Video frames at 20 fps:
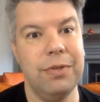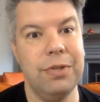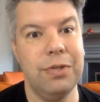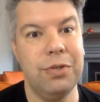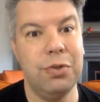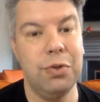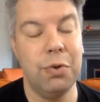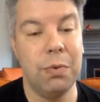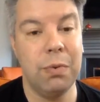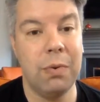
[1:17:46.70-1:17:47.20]

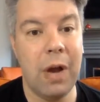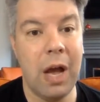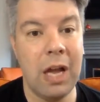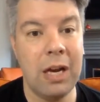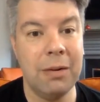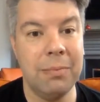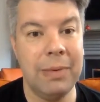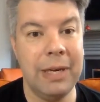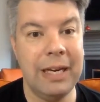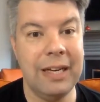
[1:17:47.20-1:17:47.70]

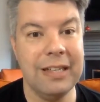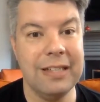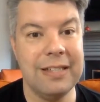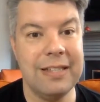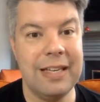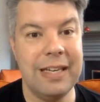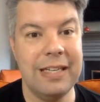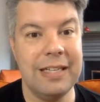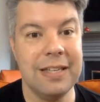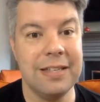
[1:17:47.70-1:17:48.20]
Deuteronomy
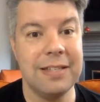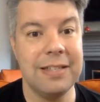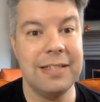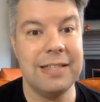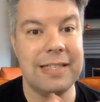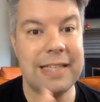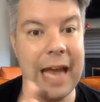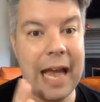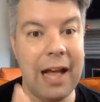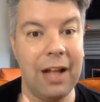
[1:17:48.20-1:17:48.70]
is he
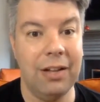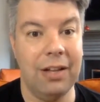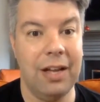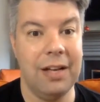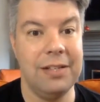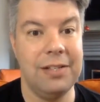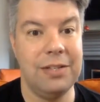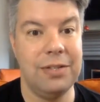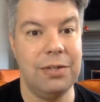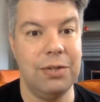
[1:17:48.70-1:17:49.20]
doesn't tell
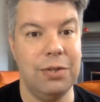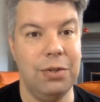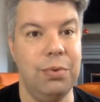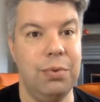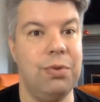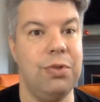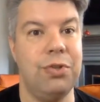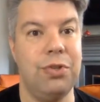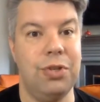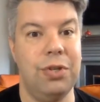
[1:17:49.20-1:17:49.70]
us
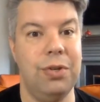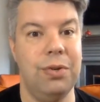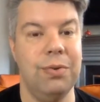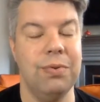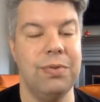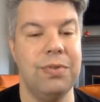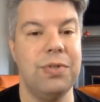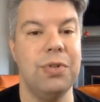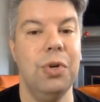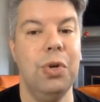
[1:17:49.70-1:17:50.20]
who to
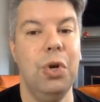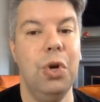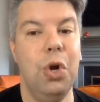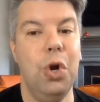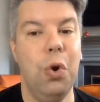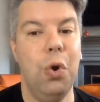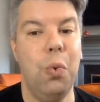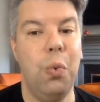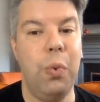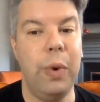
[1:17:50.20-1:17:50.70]
choose
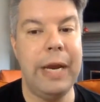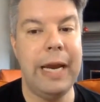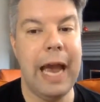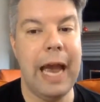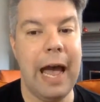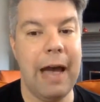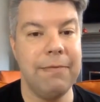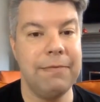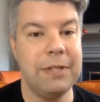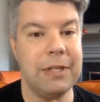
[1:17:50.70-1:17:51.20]
we
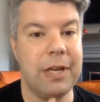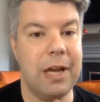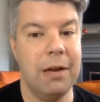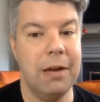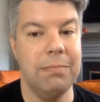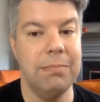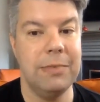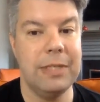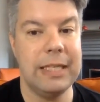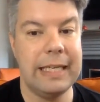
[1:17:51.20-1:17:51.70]
have to
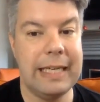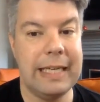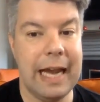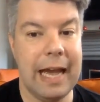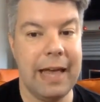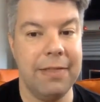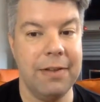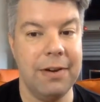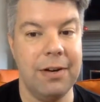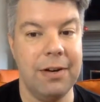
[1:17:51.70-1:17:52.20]
come
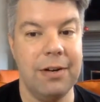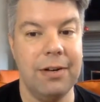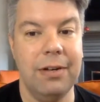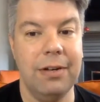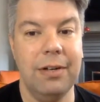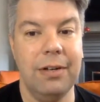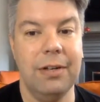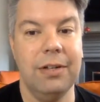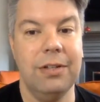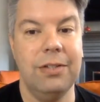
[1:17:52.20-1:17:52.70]
together
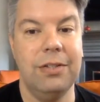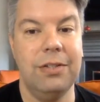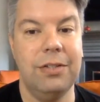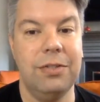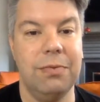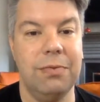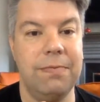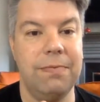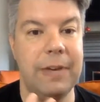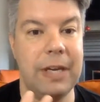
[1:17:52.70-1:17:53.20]

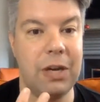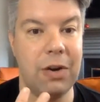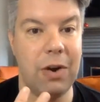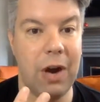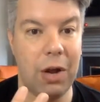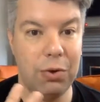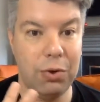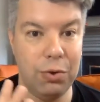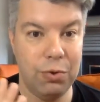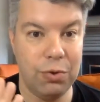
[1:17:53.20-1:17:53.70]
to figure
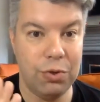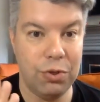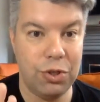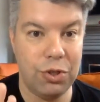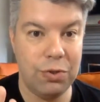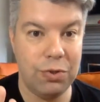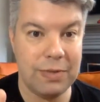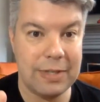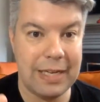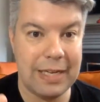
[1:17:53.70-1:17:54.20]
out who to
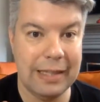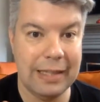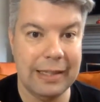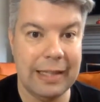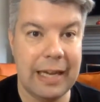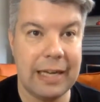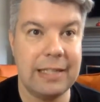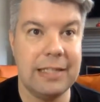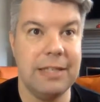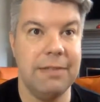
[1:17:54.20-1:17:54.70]
choose
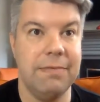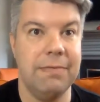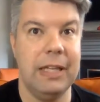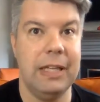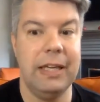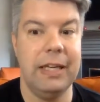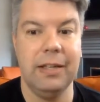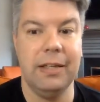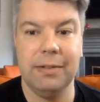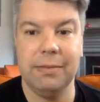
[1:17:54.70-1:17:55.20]

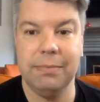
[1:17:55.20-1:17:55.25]
collectively